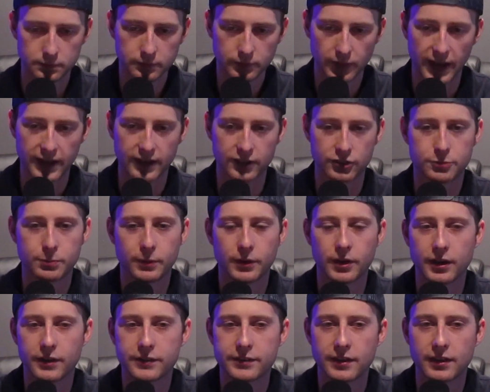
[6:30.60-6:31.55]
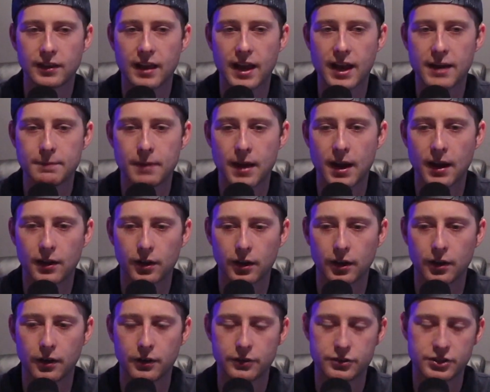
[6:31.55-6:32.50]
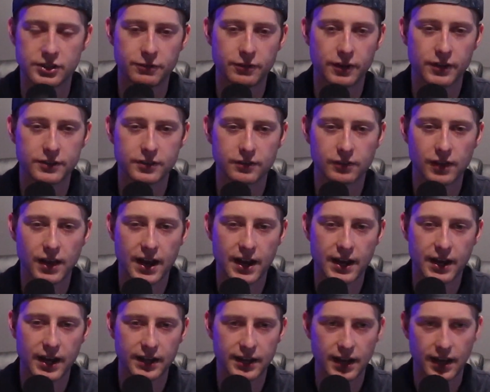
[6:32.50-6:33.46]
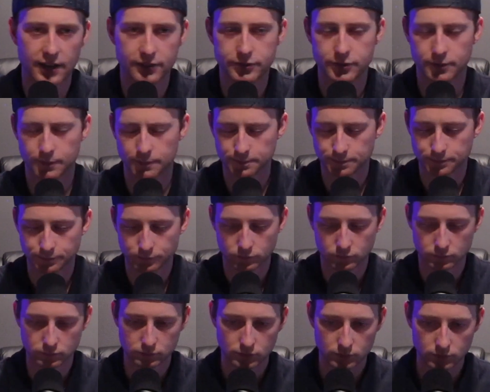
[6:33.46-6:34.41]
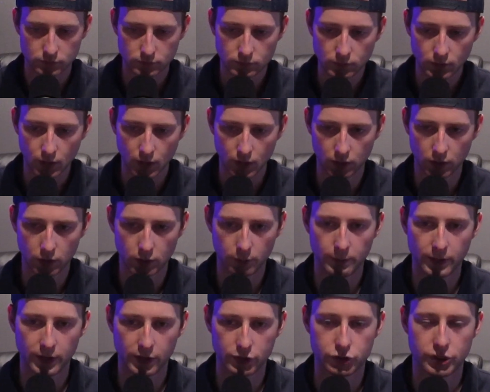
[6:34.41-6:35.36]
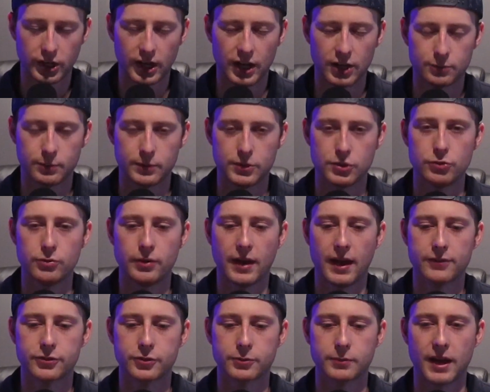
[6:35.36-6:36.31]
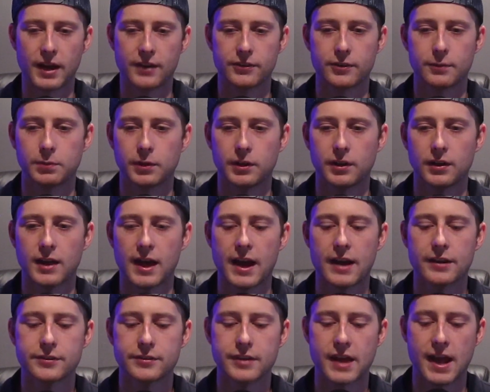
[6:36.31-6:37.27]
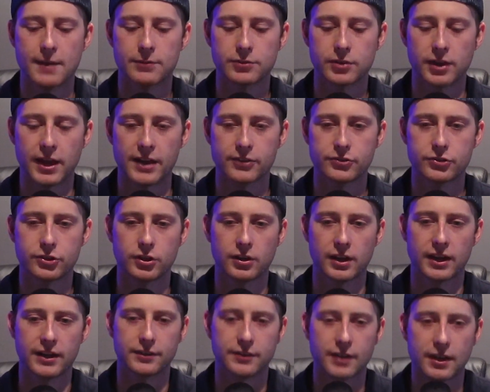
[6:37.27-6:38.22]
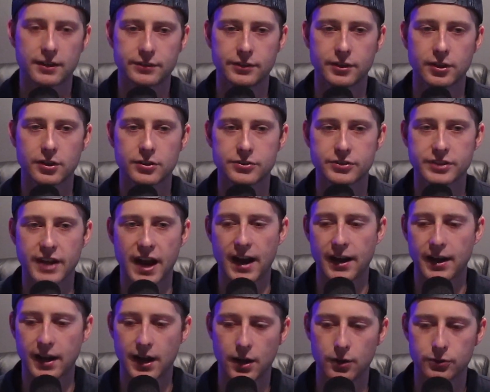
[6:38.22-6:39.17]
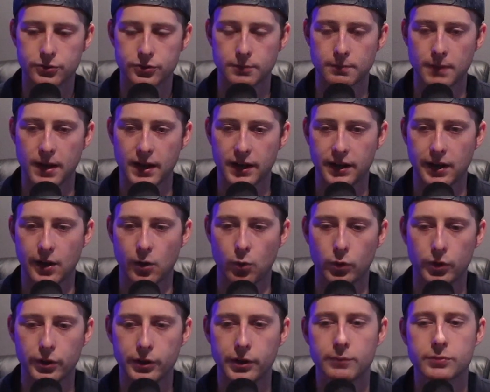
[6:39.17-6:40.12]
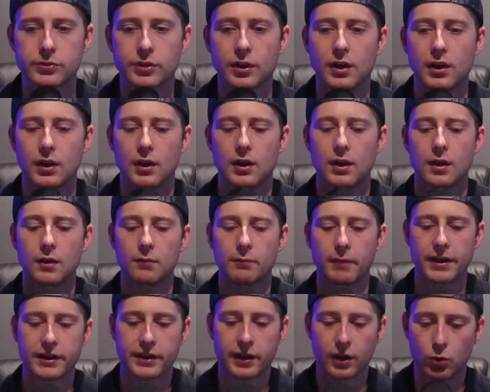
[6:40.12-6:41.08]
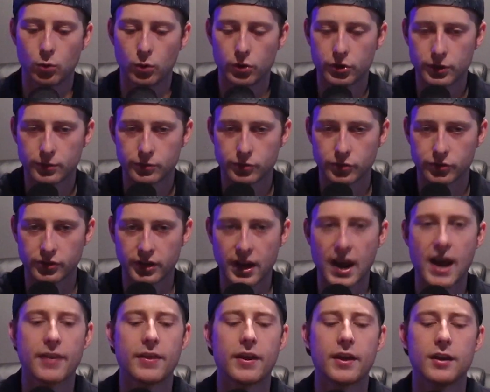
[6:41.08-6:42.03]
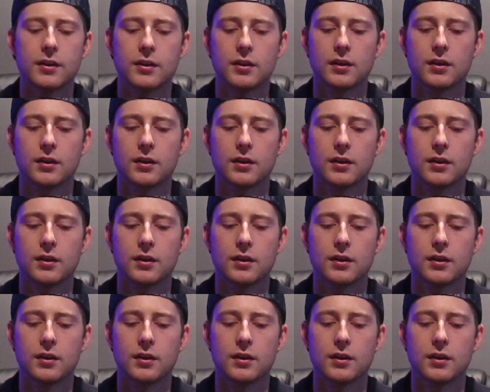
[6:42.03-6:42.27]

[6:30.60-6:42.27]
And experience at linebacker. Defensive line, I guess, a little bit of change, but you do have some guys that played a lot of snaps last year, like Nazir Stackhouse and Mykel Williams. Mykel Williams is a guy that,